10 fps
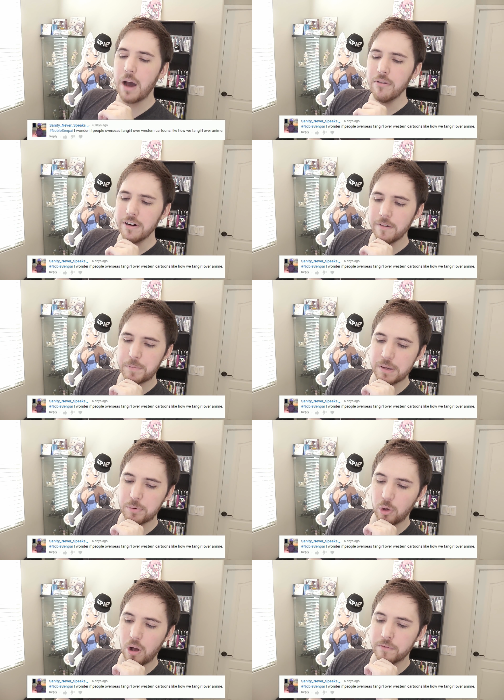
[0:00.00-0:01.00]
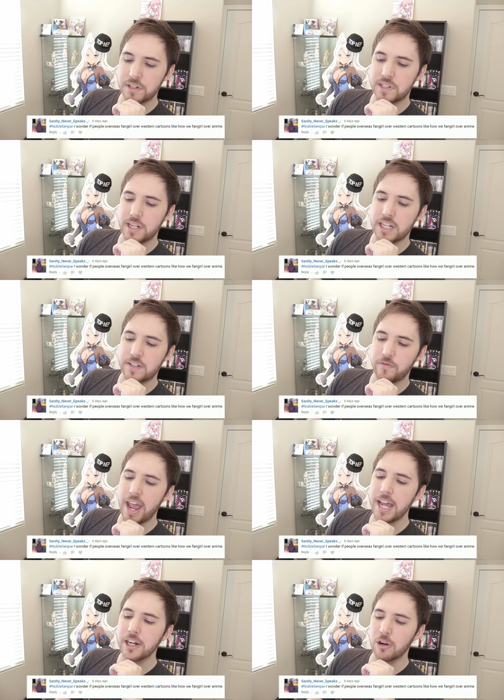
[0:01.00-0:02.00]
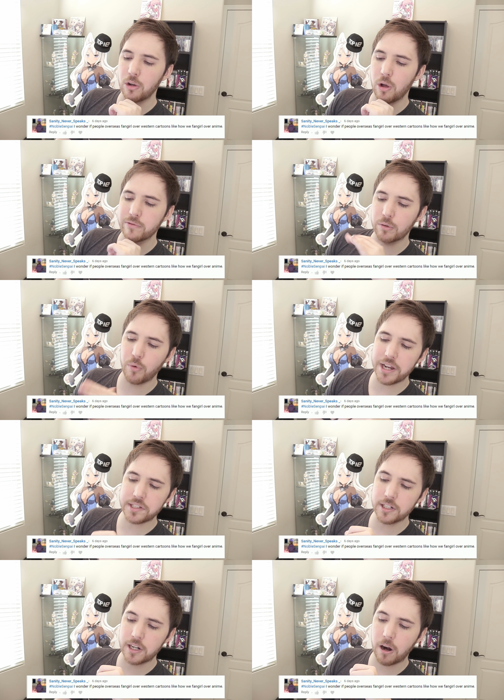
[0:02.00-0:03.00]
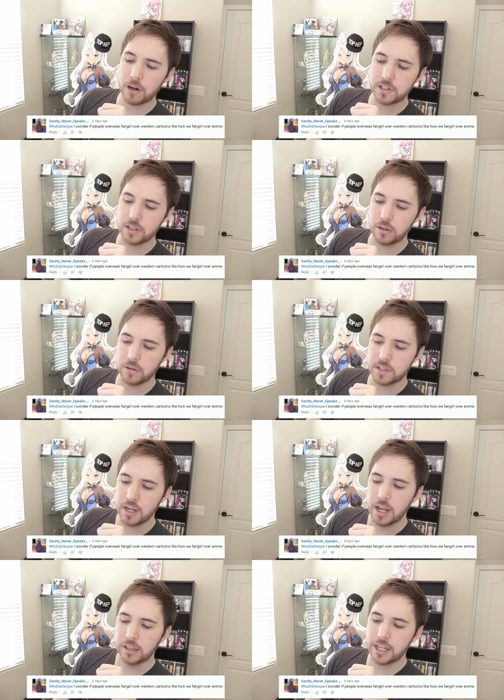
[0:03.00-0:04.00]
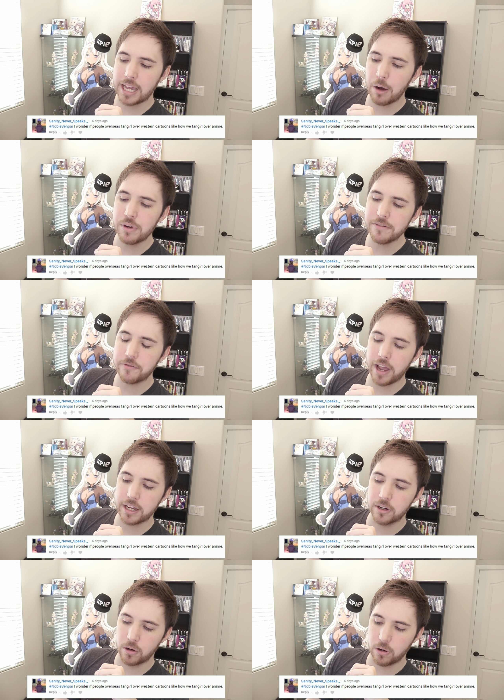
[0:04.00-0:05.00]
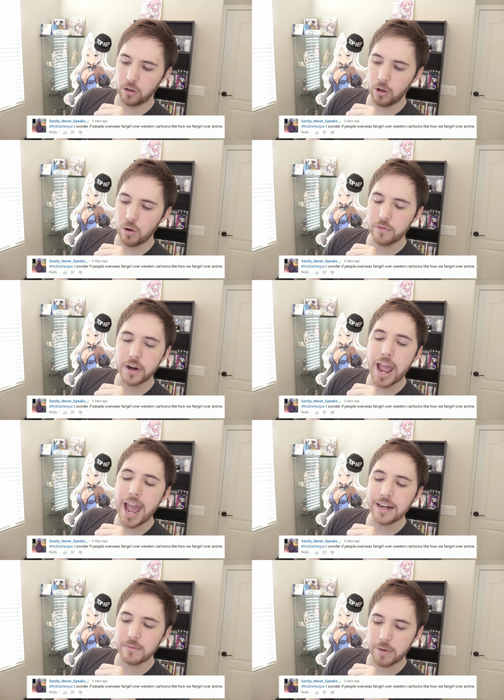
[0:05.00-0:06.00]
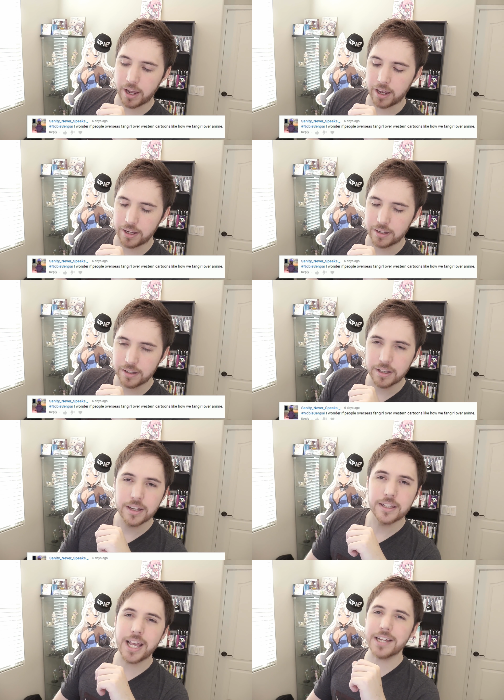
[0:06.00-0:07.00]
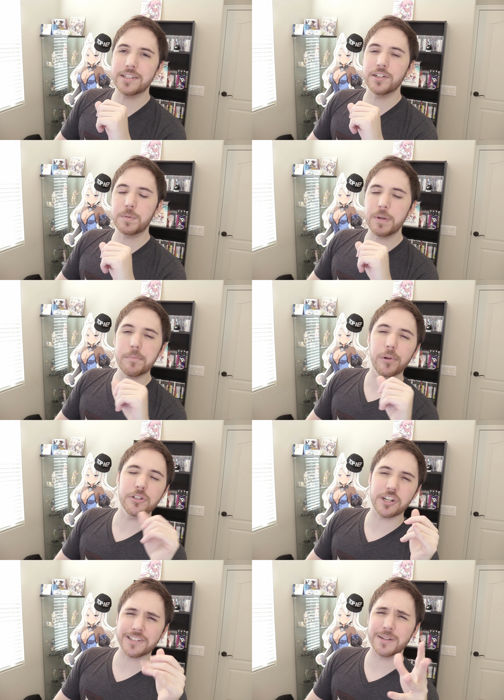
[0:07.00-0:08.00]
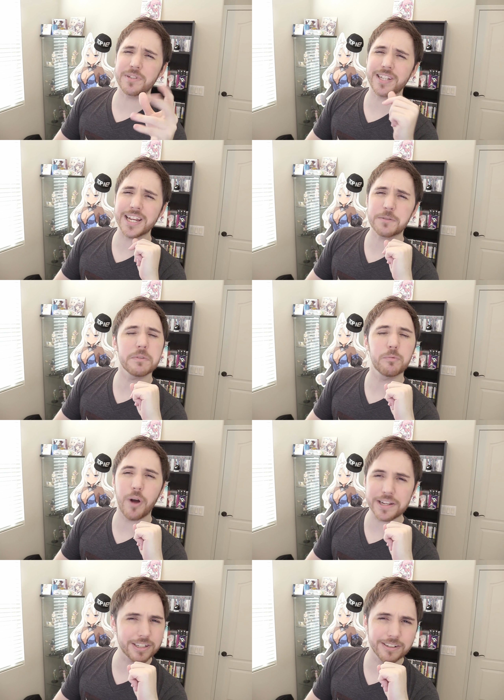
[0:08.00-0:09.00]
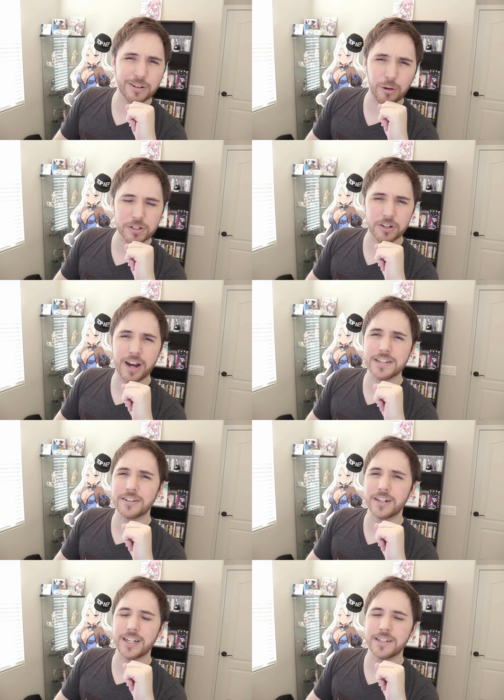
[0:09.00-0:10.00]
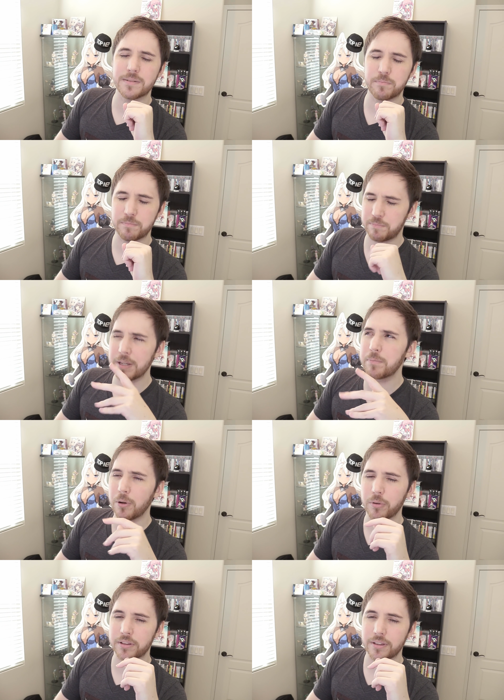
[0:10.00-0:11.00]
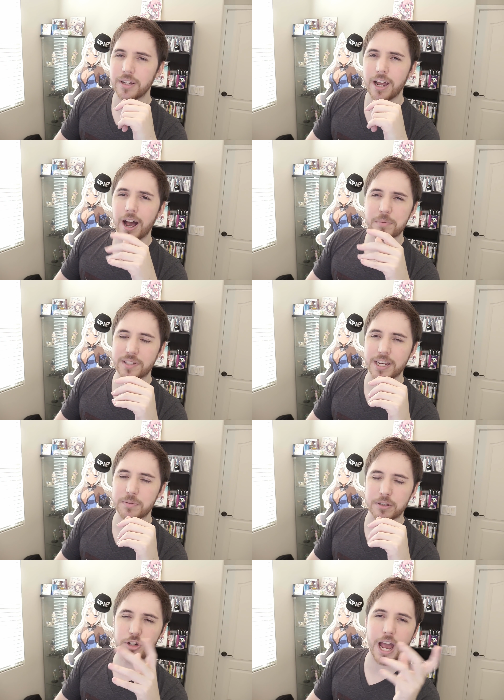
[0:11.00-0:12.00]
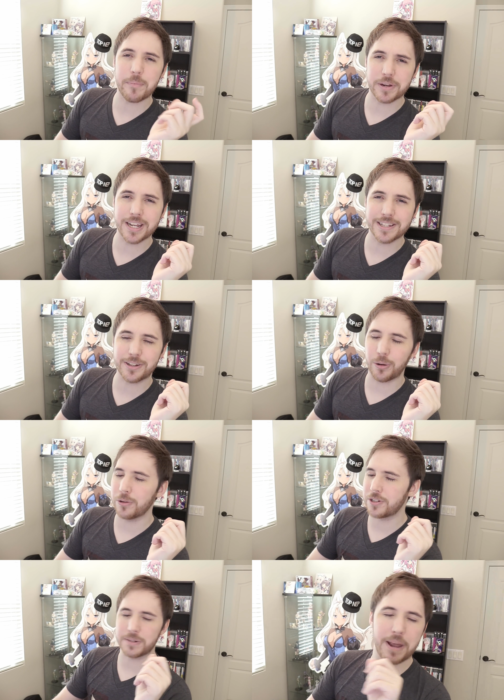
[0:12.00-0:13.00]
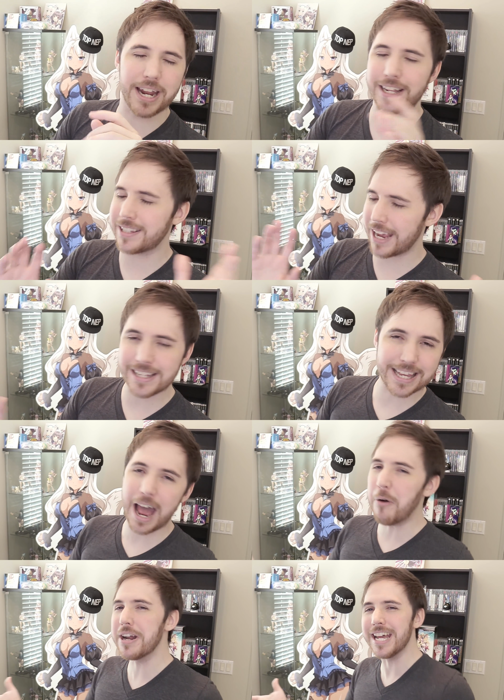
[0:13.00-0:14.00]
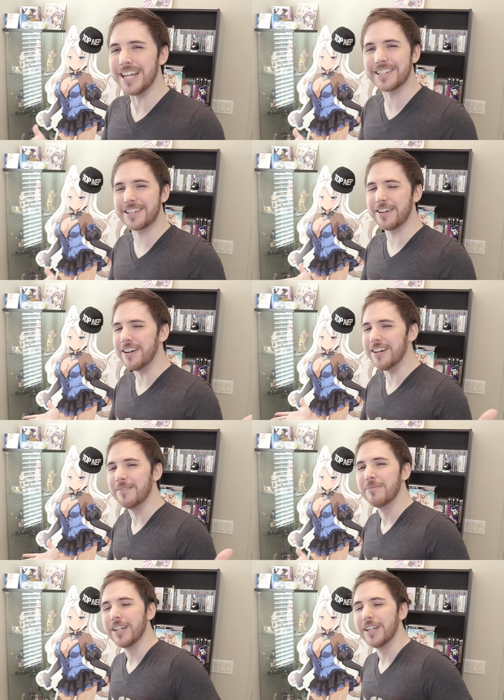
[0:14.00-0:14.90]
I wonder if people overseas fangirl over Western cartoons like how we fangirl over anime. Yes, there's people just obsessed with Western culture as there is people with obsessed with Japanese cultures, man. It's it's how it is, dude.